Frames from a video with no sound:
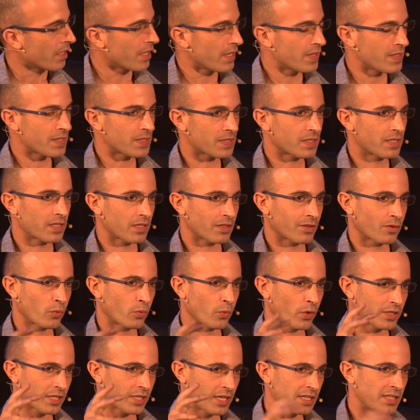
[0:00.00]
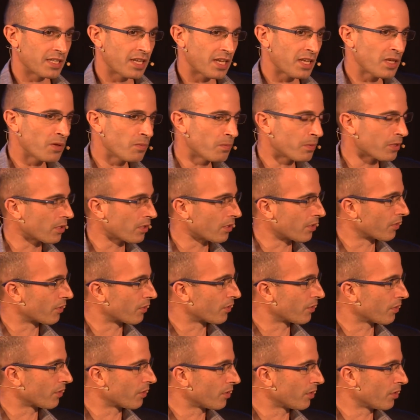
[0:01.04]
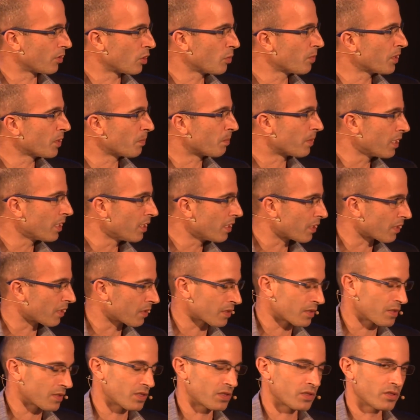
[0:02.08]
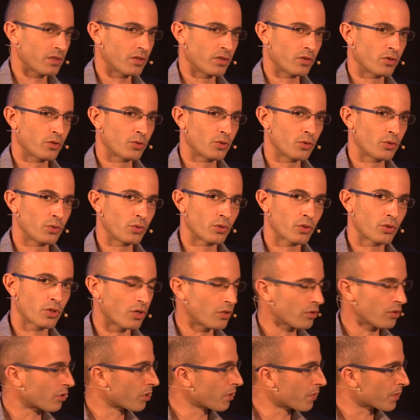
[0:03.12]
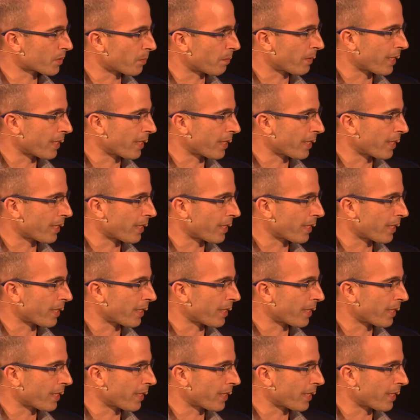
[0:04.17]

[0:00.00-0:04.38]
is that what enabled human beings to conquer the